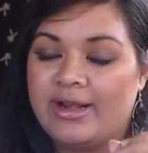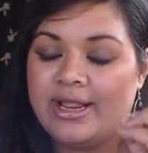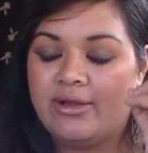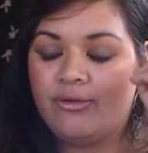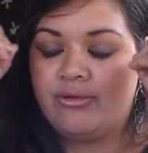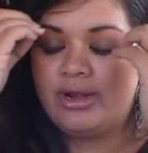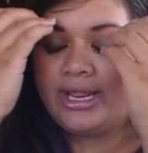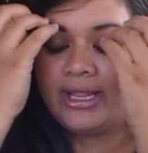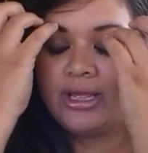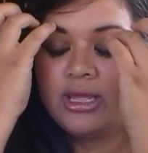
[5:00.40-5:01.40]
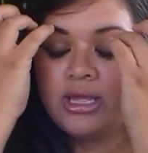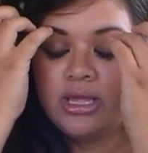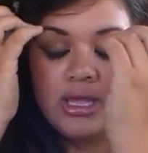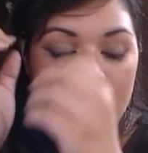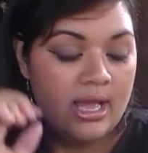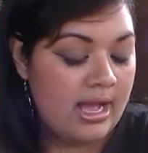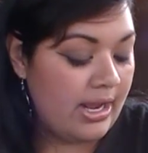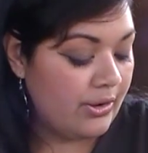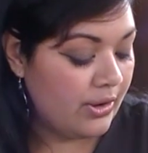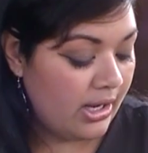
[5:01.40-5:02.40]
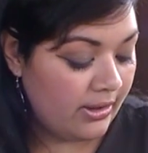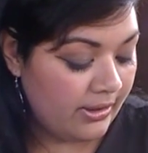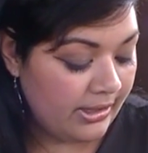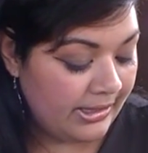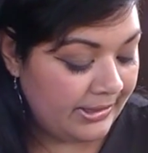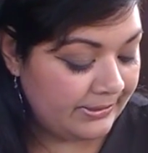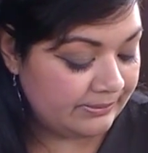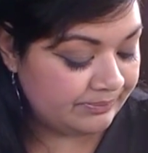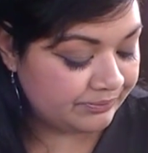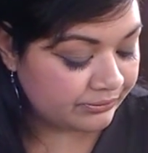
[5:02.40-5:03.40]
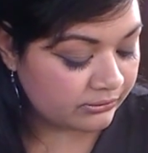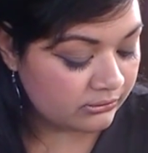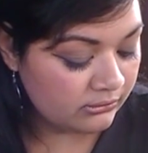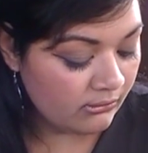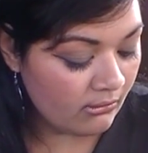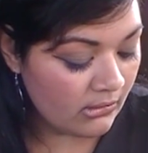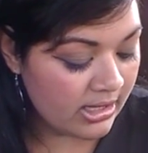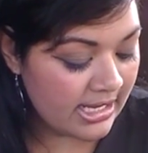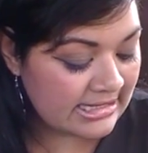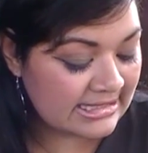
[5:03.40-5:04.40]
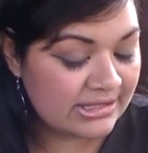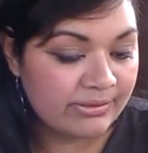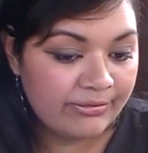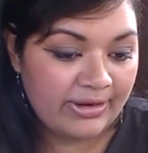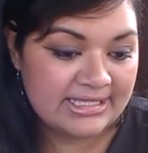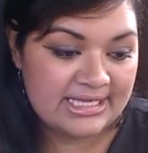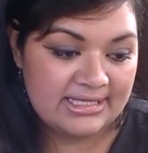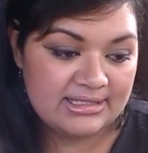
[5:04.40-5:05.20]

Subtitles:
like a, like, I don't know how, it doesn't reflect